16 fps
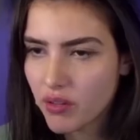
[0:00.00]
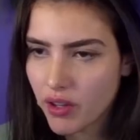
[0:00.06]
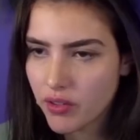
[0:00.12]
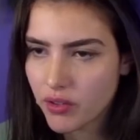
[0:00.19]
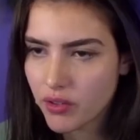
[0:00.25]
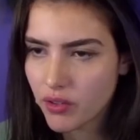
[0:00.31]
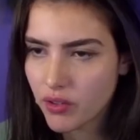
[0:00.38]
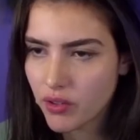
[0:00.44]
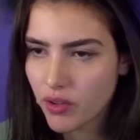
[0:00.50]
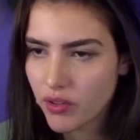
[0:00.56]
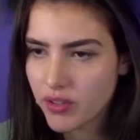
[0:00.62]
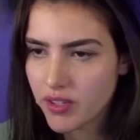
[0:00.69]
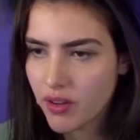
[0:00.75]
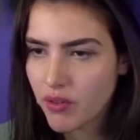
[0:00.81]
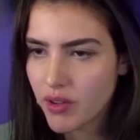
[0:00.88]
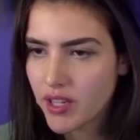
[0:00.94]
We also
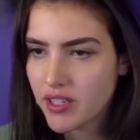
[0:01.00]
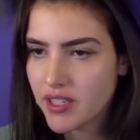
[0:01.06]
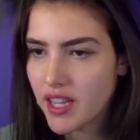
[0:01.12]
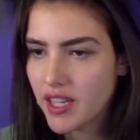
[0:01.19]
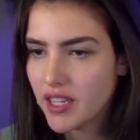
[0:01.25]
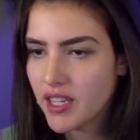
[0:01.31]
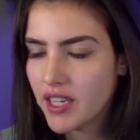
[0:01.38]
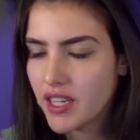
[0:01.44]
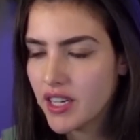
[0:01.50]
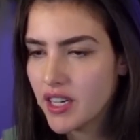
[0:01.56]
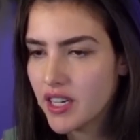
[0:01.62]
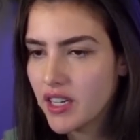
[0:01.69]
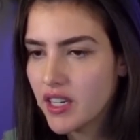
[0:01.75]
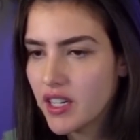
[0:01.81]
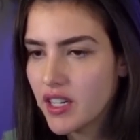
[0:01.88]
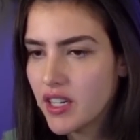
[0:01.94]
notice that we can take
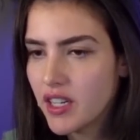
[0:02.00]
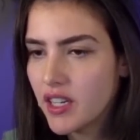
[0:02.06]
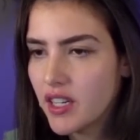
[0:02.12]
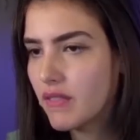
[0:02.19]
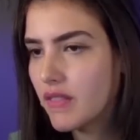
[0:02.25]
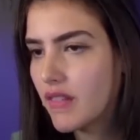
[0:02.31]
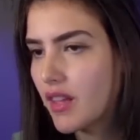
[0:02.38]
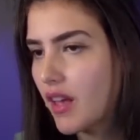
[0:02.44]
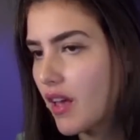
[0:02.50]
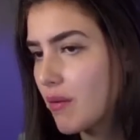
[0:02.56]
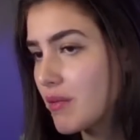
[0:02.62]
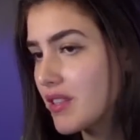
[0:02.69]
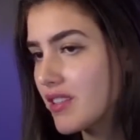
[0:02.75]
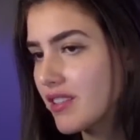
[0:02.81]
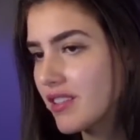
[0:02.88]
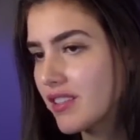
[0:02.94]
here. I
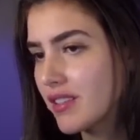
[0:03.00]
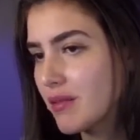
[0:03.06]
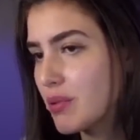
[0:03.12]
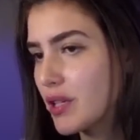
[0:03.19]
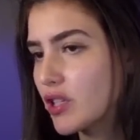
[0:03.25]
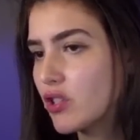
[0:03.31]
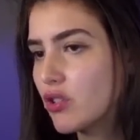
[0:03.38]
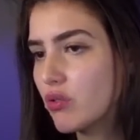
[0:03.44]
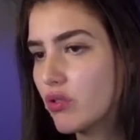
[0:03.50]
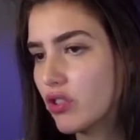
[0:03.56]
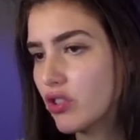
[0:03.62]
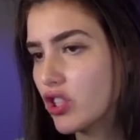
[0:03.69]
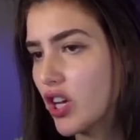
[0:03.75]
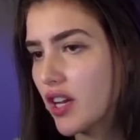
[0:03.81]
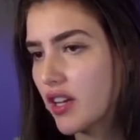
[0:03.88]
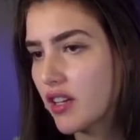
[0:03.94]
mean, this is a big juicer
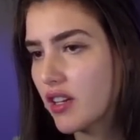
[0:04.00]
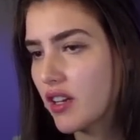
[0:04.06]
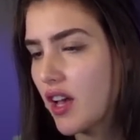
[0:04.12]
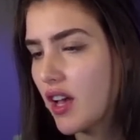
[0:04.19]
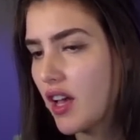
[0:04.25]
check.